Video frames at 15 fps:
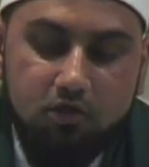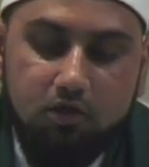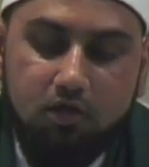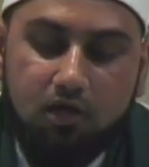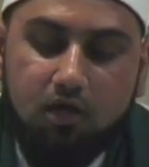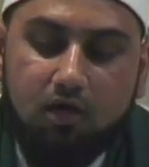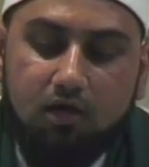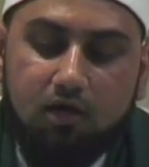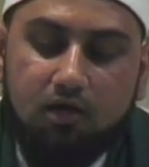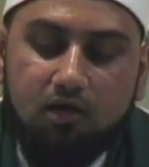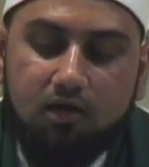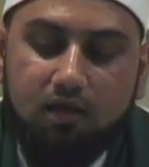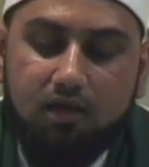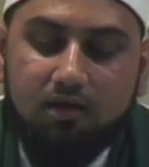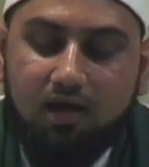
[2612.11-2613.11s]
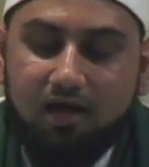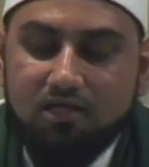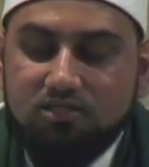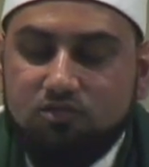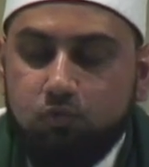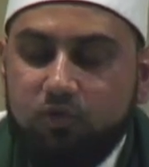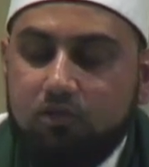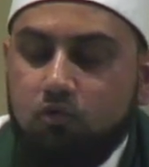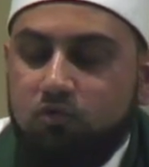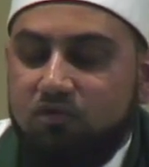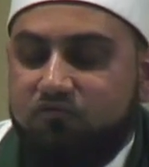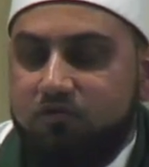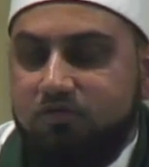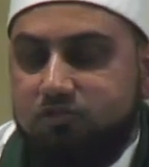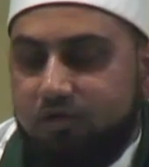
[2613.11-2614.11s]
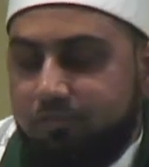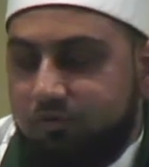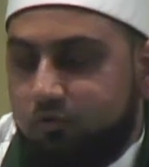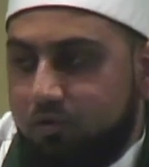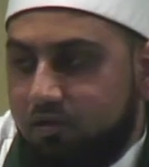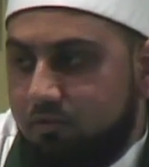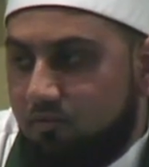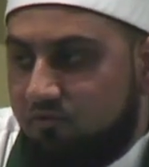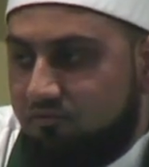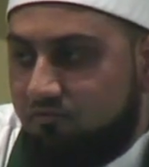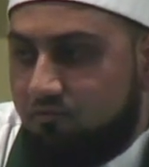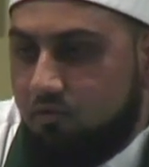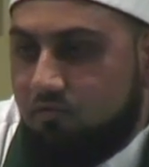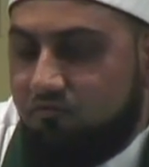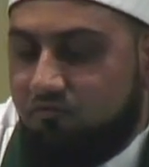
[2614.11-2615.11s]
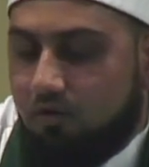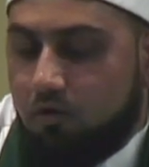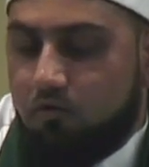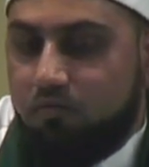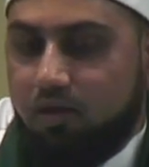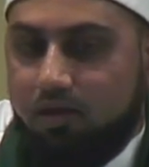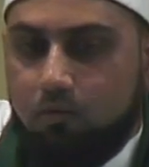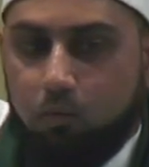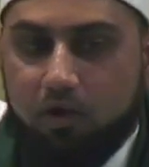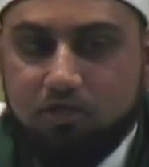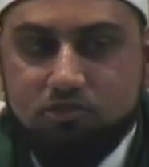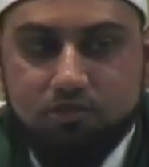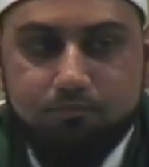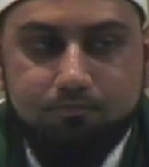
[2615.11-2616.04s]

uh, in Hajj we do differentiate between fard and wajib,